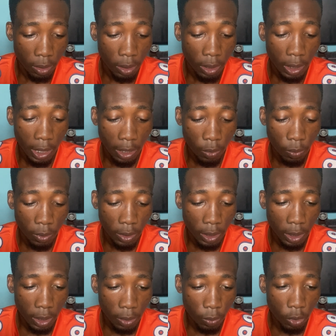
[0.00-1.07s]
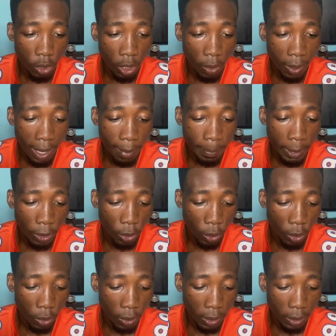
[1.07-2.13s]
Here you will see withdrawal
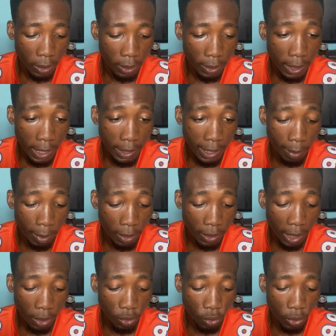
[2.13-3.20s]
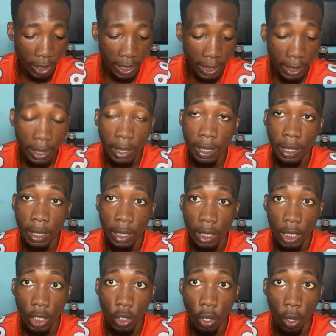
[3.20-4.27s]
method. Here is about how to link
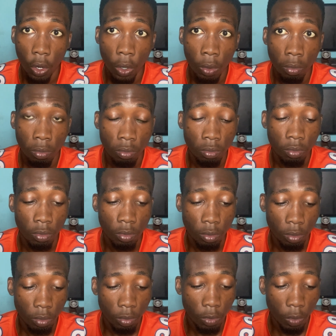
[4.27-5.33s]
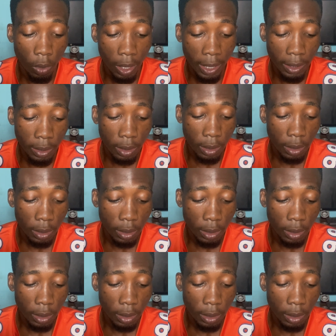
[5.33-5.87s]
your wallet,